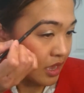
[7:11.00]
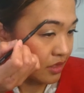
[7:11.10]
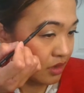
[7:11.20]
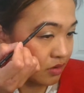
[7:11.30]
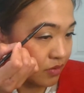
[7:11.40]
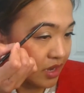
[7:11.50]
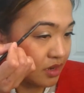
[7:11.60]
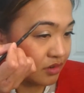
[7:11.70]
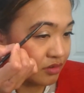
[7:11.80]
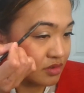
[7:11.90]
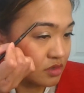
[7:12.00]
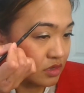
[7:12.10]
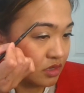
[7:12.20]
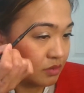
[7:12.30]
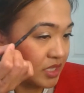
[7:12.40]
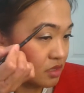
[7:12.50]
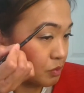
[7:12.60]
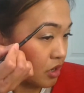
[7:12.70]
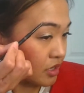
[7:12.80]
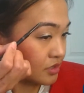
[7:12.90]
And then right here, there's a little bit
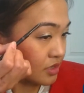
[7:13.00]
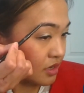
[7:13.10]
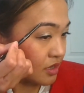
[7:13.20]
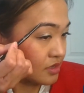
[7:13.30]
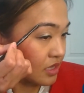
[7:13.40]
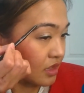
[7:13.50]
sparseness.